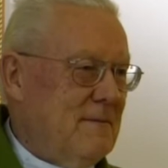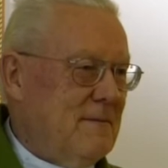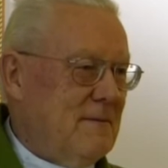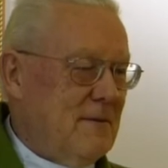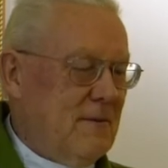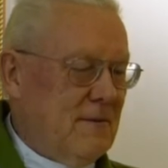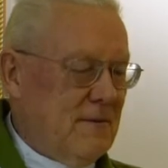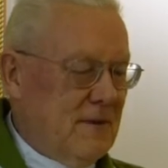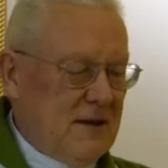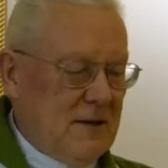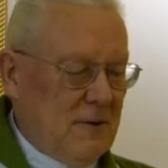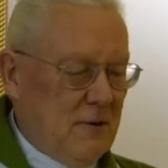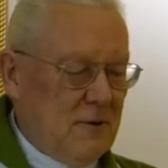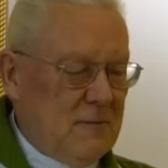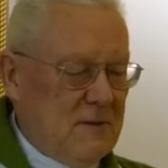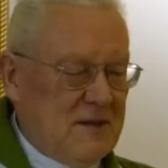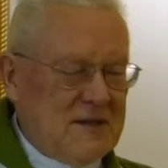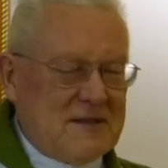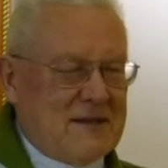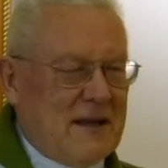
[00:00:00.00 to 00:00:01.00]
we
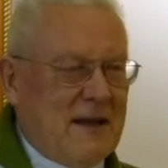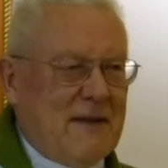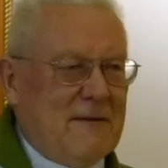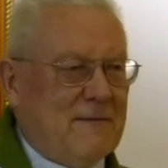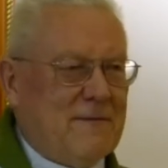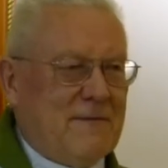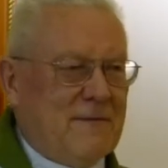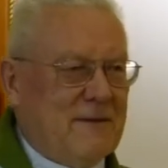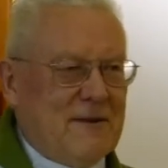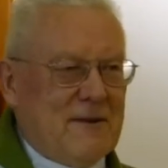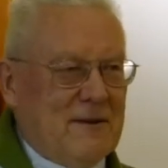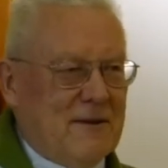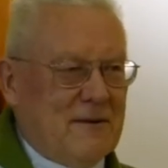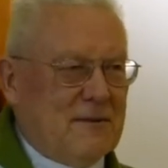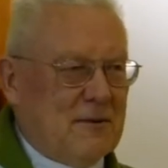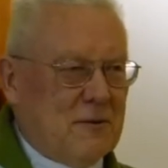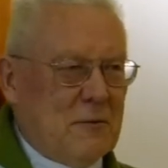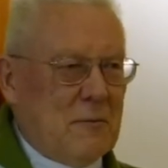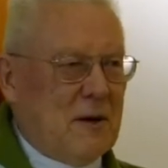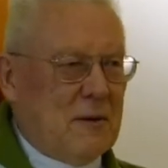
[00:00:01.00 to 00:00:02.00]
cannot be safe with
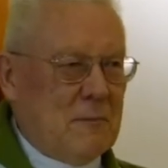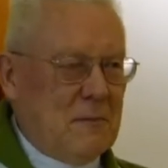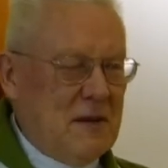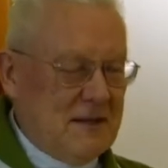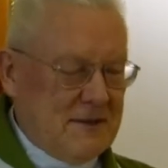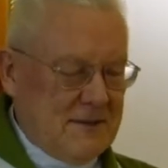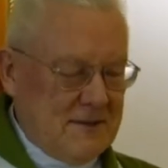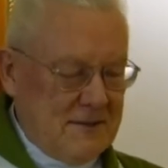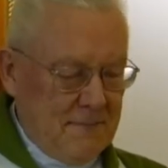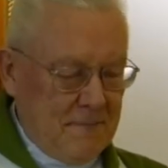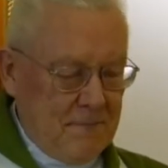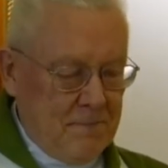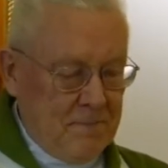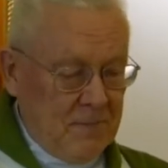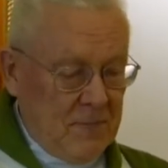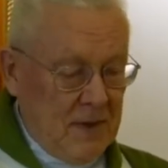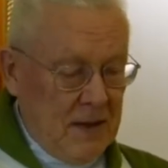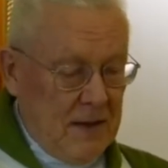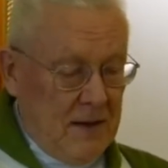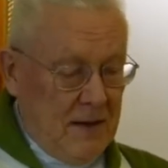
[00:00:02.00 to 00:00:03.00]
our human means.
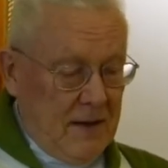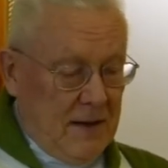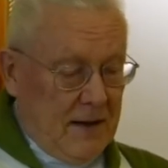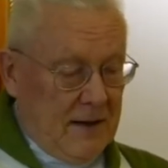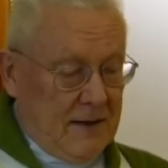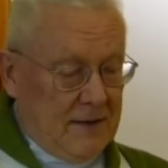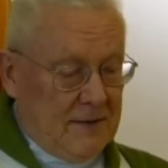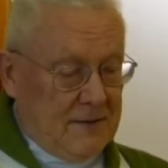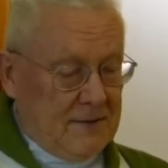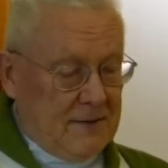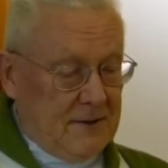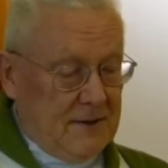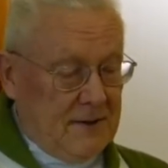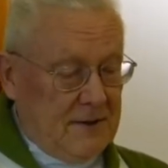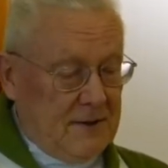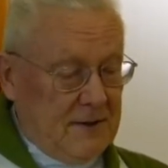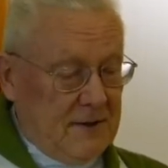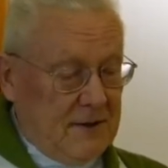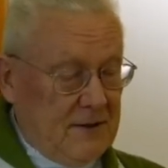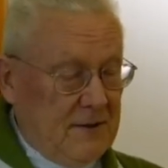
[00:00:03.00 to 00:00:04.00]
And
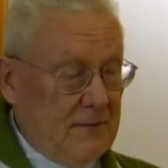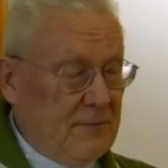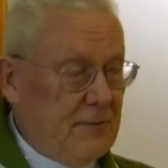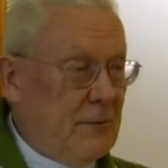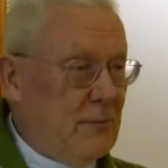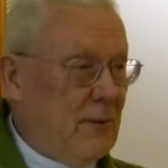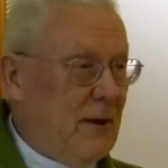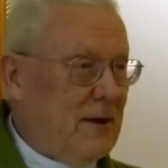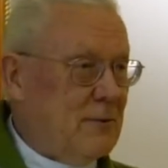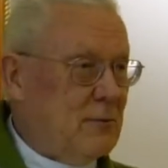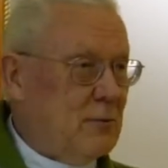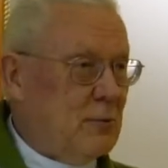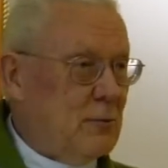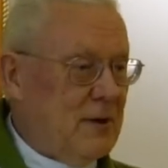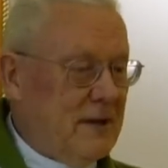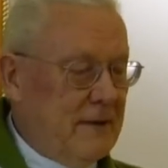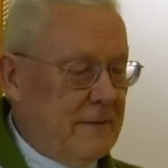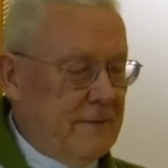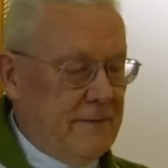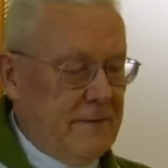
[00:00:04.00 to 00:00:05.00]
if we want to
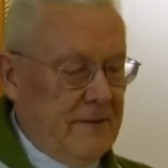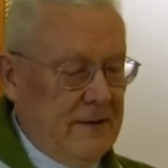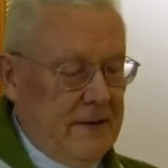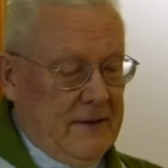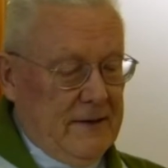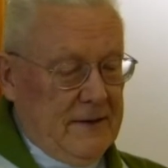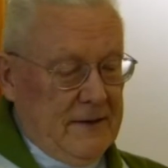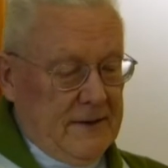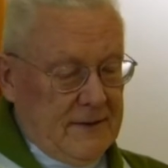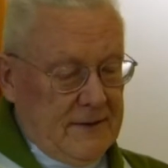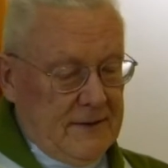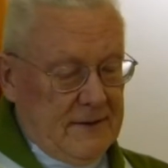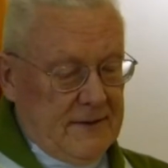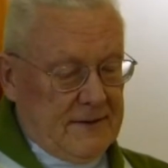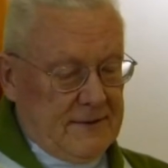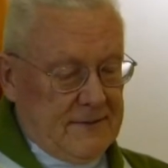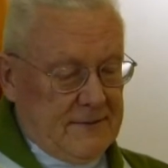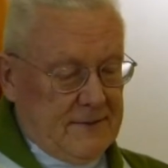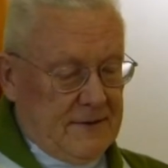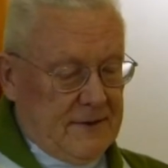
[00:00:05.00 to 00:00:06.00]
live,
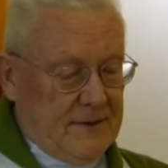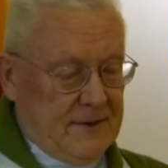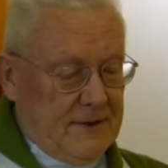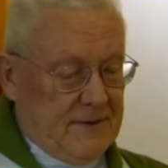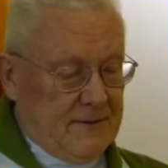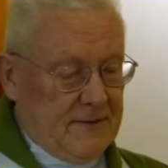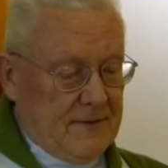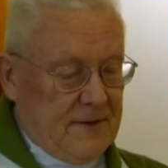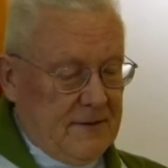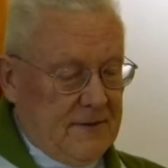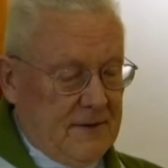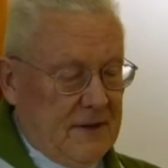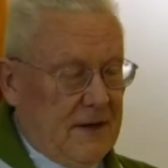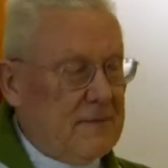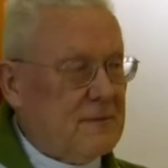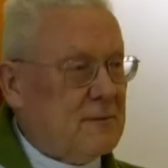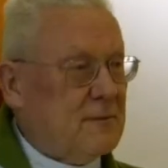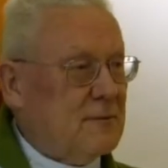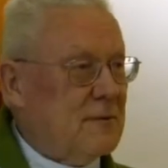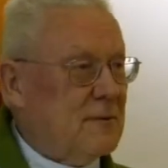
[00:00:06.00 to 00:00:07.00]
yes, so we
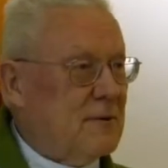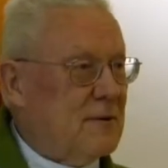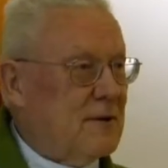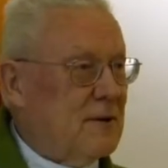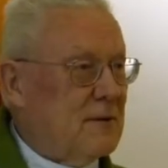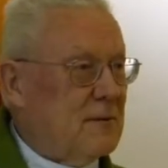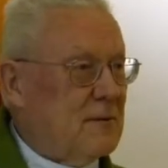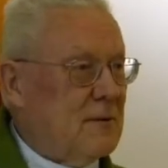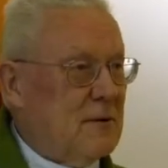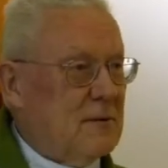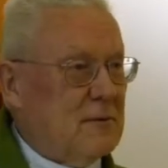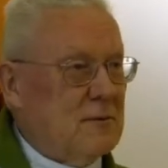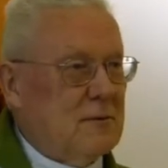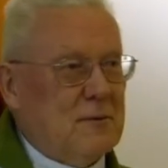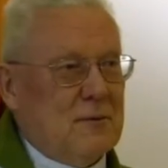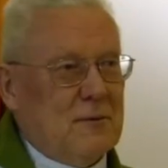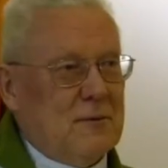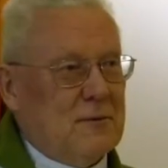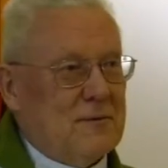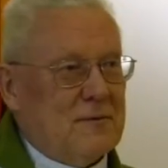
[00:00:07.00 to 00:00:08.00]
have
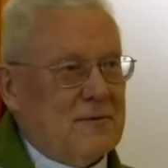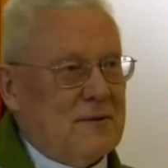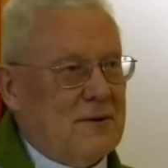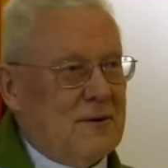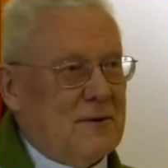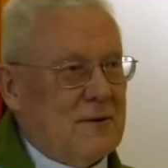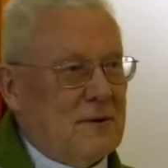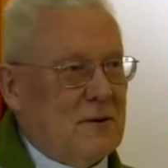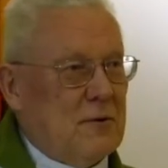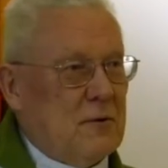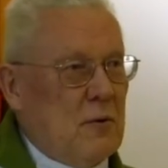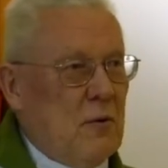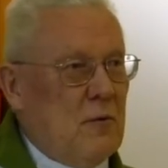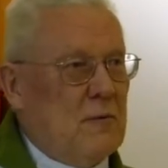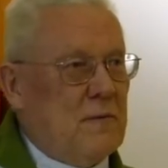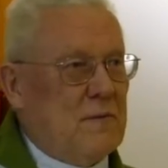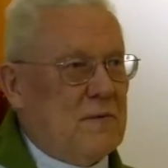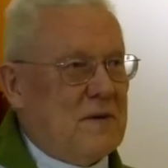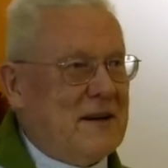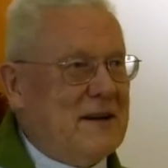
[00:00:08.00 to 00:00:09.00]
to go
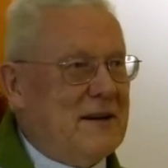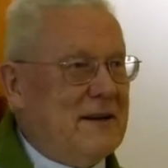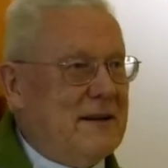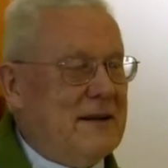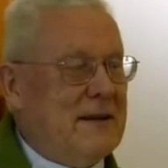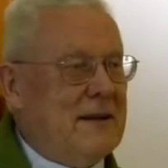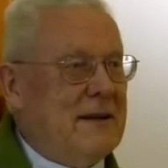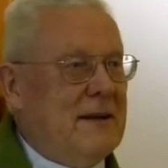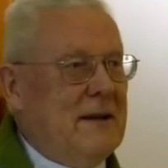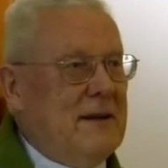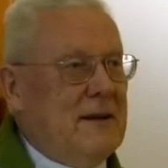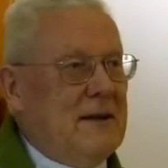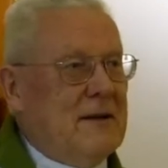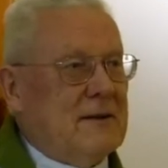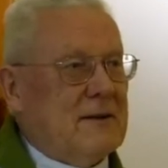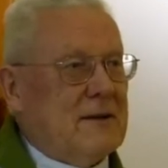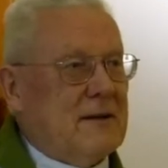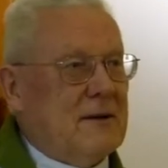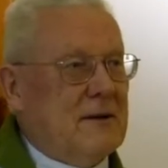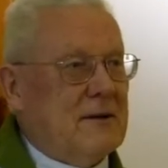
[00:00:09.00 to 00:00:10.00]
freely
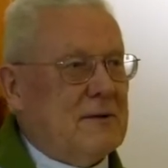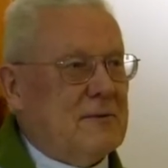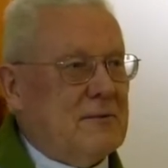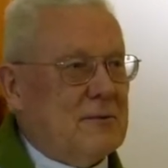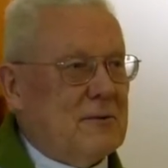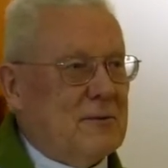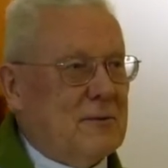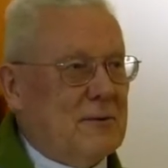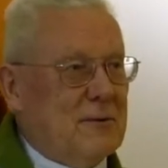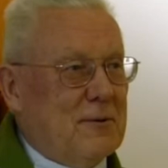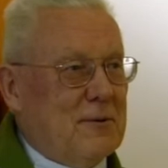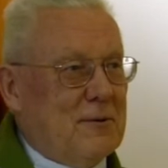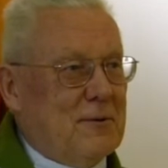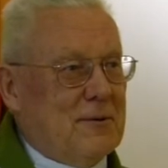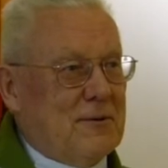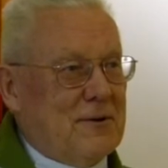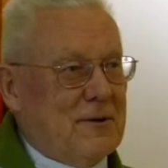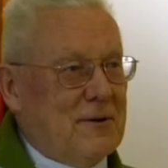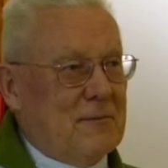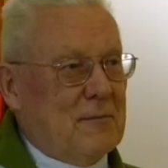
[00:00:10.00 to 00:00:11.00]

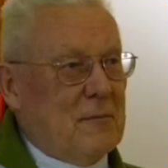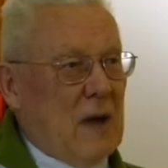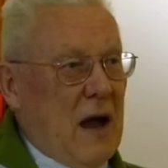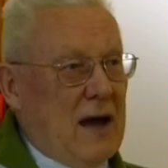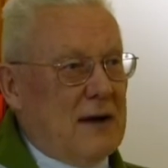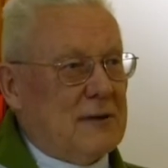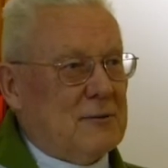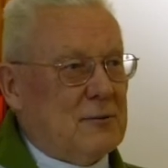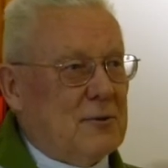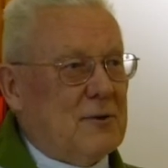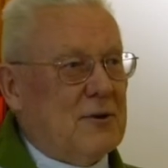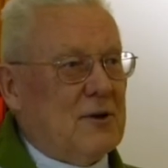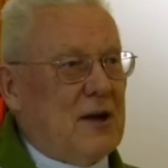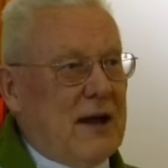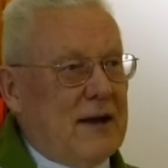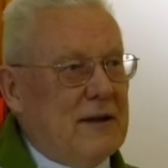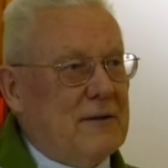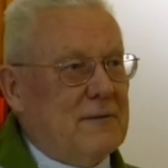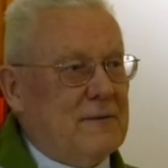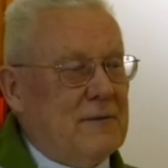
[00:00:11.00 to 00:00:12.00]
back to the
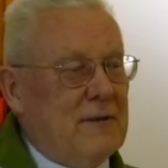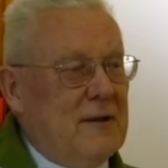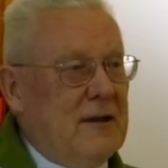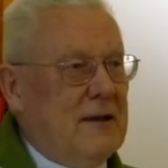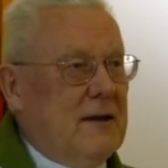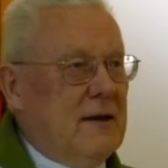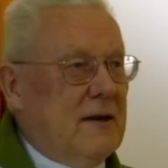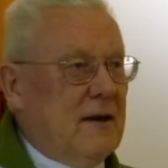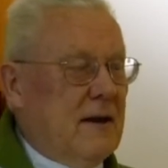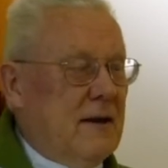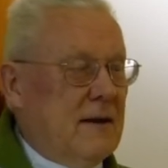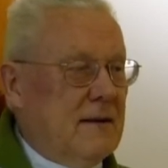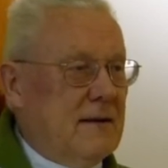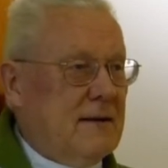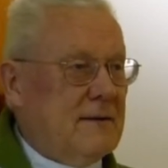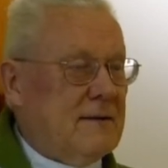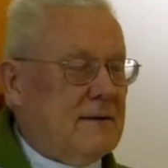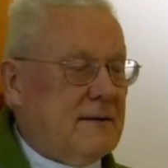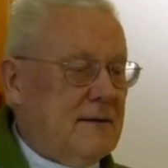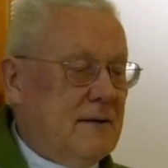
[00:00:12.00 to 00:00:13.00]
life,
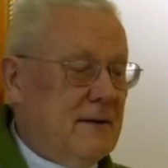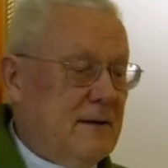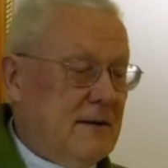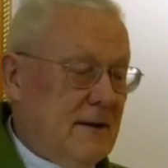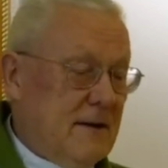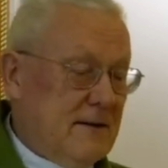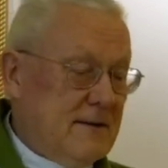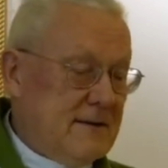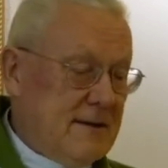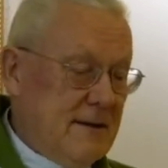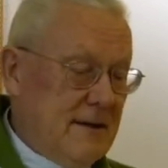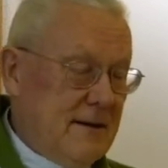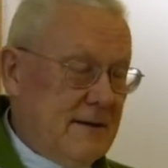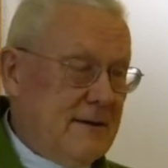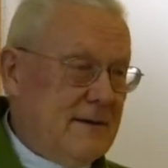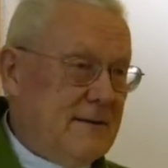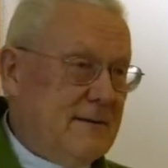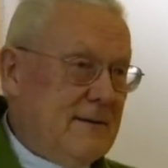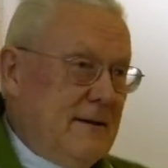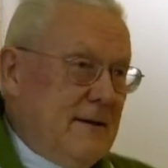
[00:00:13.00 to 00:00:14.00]
and
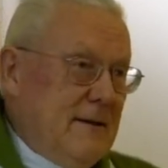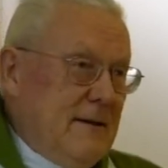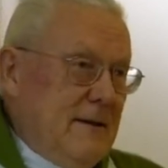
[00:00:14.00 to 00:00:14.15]
say,